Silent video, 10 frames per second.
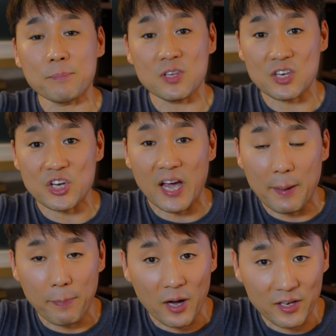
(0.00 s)

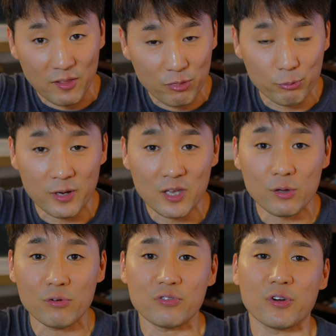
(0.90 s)
DJI Pocket 3
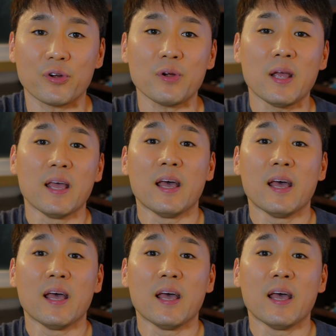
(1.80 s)
user,